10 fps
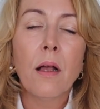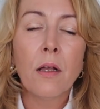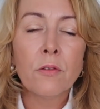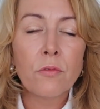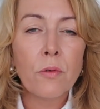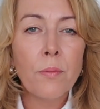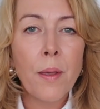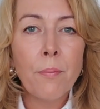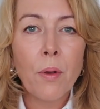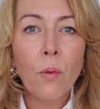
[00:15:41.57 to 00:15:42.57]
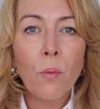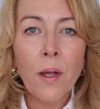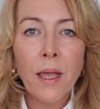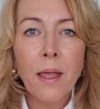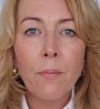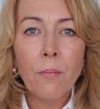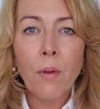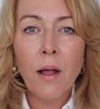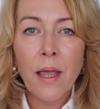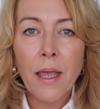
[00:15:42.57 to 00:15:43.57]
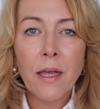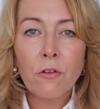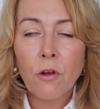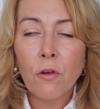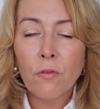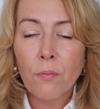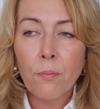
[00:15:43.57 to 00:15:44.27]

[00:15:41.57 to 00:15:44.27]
and remember where my hair growth